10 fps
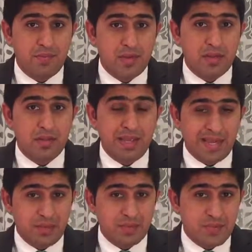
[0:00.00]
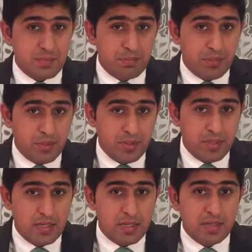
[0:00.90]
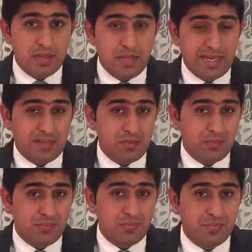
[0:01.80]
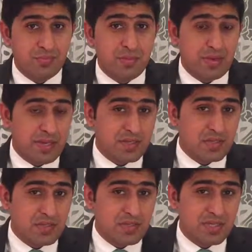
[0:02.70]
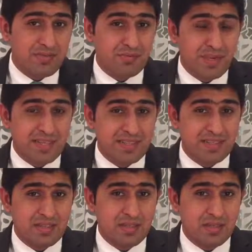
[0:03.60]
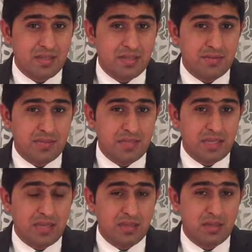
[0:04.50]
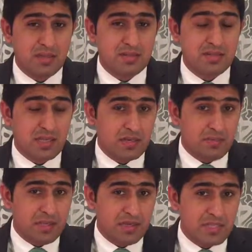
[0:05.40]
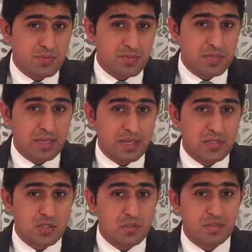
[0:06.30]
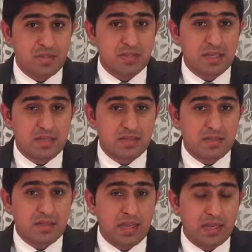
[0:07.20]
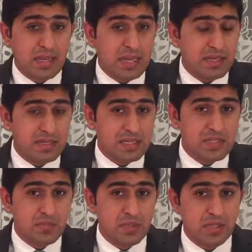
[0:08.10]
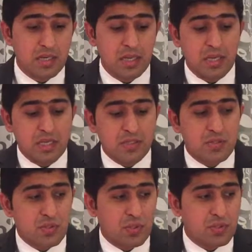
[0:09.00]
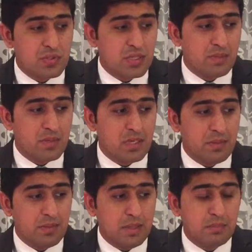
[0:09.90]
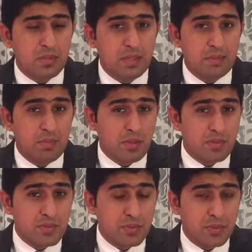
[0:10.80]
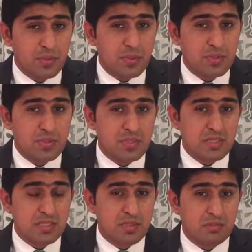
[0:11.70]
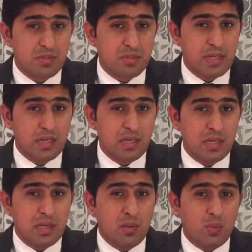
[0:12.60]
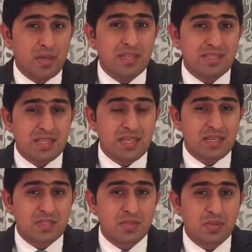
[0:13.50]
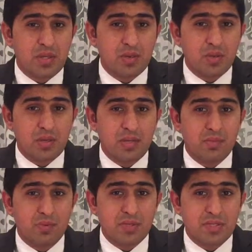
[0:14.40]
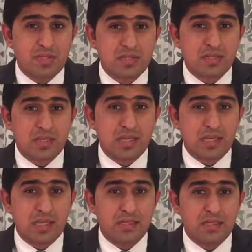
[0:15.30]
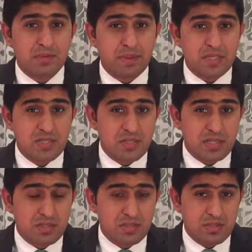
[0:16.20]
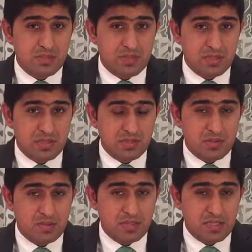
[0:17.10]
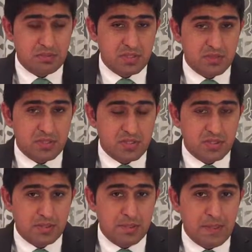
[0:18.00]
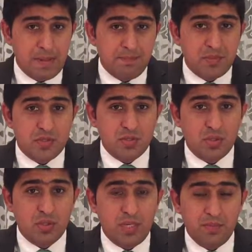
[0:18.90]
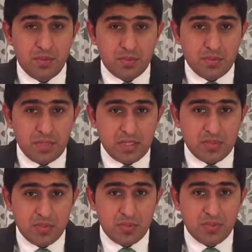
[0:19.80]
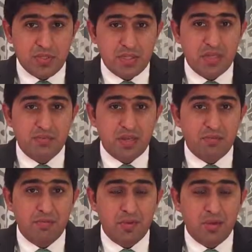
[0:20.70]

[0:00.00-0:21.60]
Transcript: their lack of support, lack of their actions in fighting the Taliban network, and to be precise, the Haqqani network. So today I'm also going to discuss about like what exactly is going on in Washington, and especially under the recent Trump's administration. So I would also like to quote here a very